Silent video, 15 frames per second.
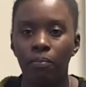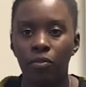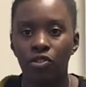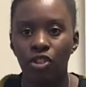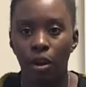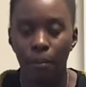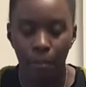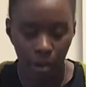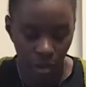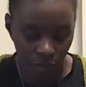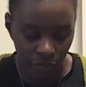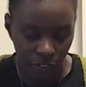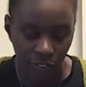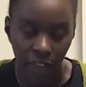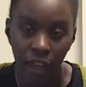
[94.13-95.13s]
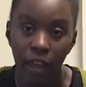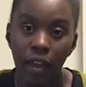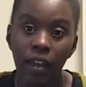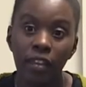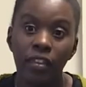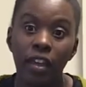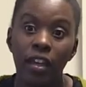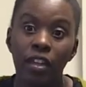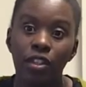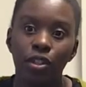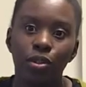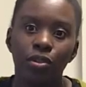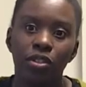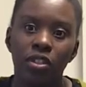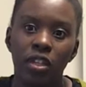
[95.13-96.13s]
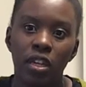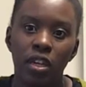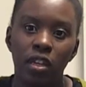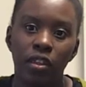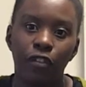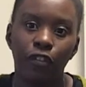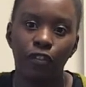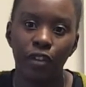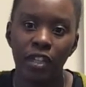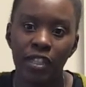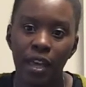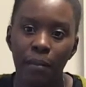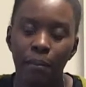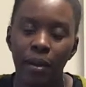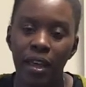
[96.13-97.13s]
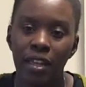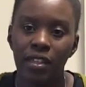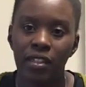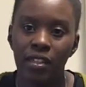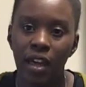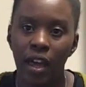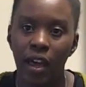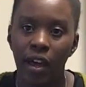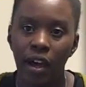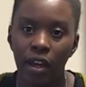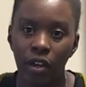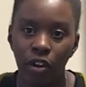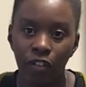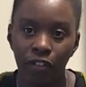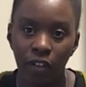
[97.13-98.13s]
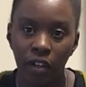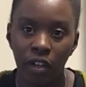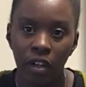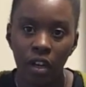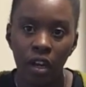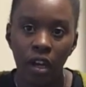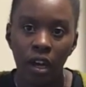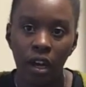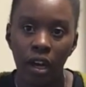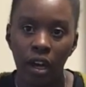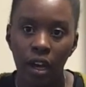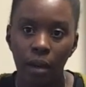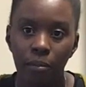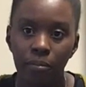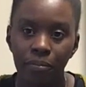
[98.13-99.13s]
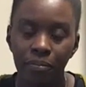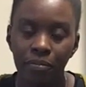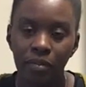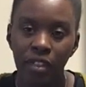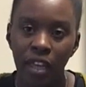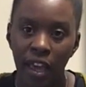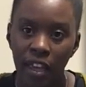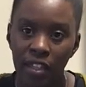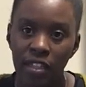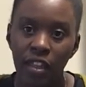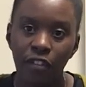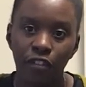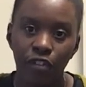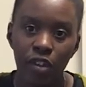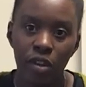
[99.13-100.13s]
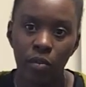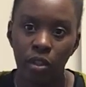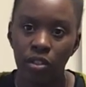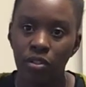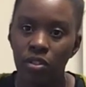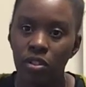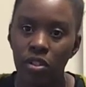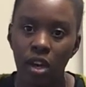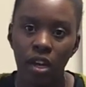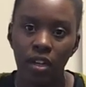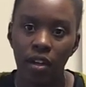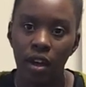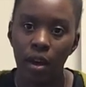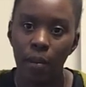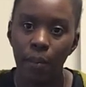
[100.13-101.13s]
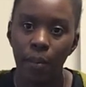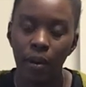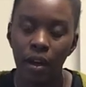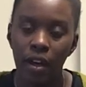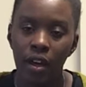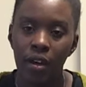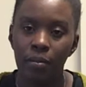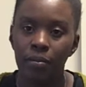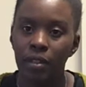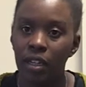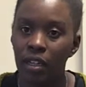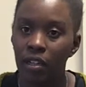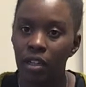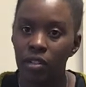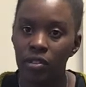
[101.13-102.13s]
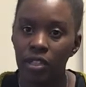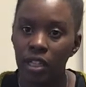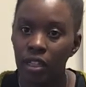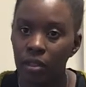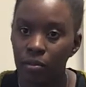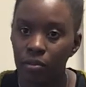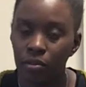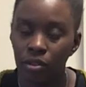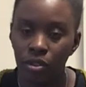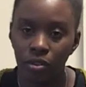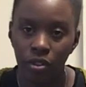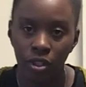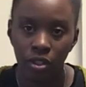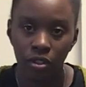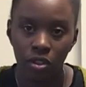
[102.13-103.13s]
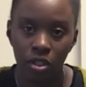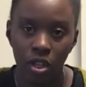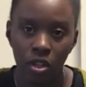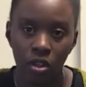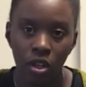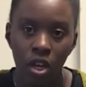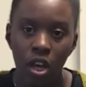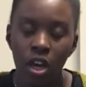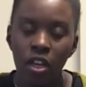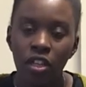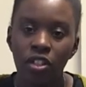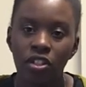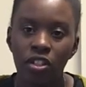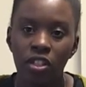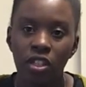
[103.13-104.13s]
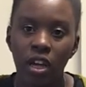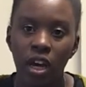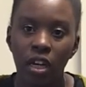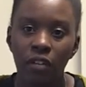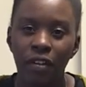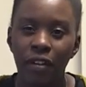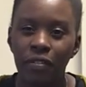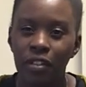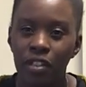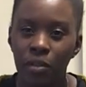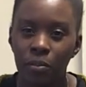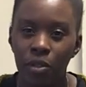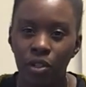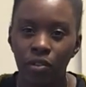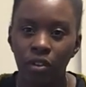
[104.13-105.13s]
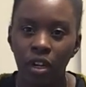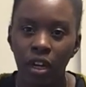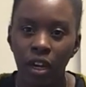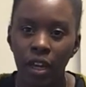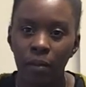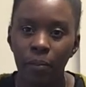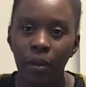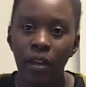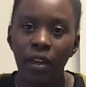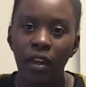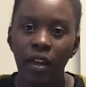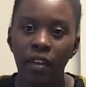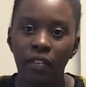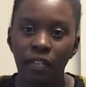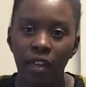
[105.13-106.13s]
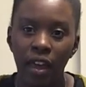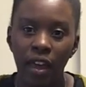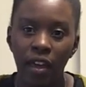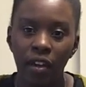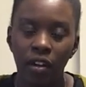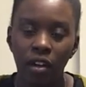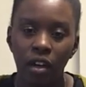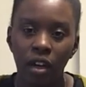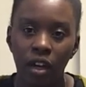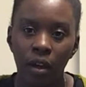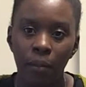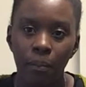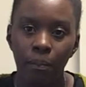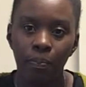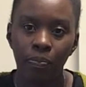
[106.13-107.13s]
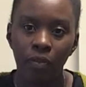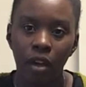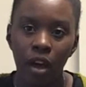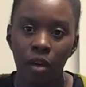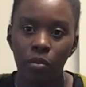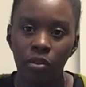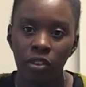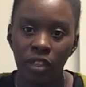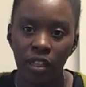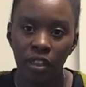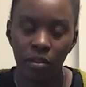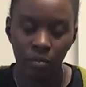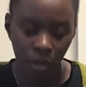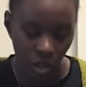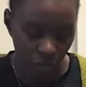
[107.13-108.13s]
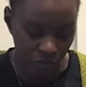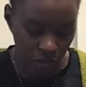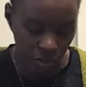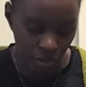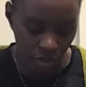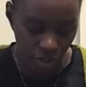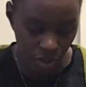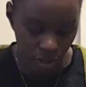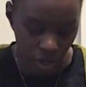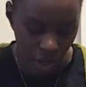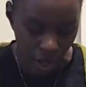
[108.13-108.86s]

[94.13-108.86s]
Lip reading: jump over there, then you'll see the free templates that I offer. Yes, they're free once you sign up, then I'll send them to you. So you just kind of have to subscribe, and then I will send them over to you.